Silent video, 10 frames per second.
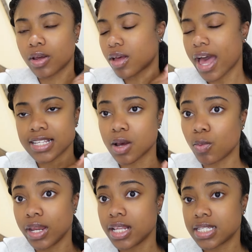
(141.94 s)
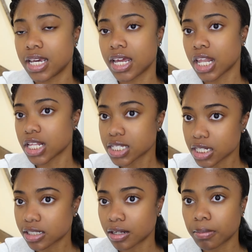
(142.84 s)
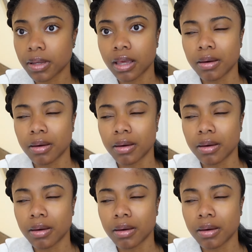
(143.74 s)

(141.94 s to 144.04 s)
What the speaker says: as I'm waiting to get into the touch up.